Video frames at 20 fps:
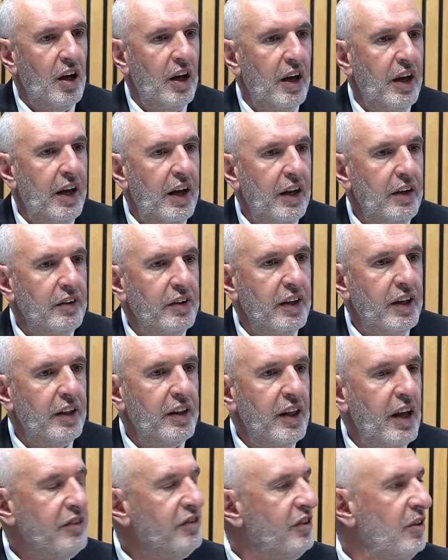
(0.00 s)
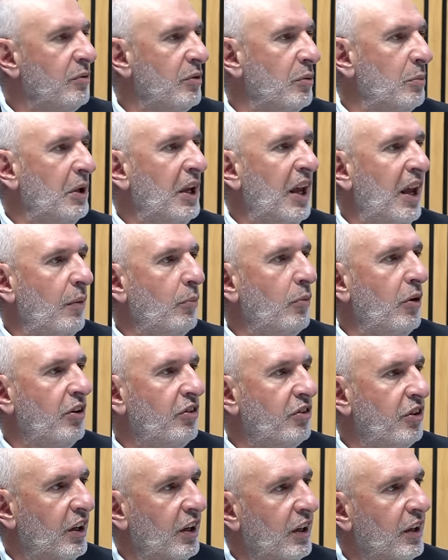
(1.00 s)
And they seem to be
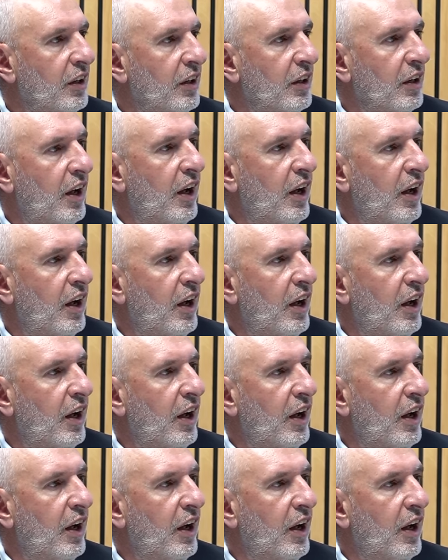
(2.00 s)
hemorrhaging